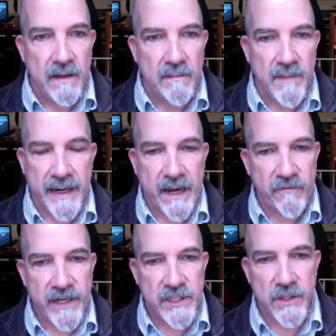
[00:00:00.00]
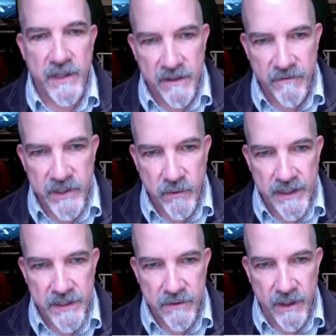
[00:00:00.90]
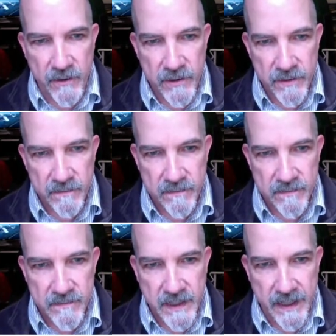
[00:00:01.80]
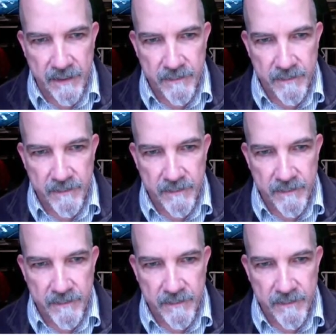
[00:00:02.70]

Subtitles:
Mike, how fast do you think the V-22 goes today?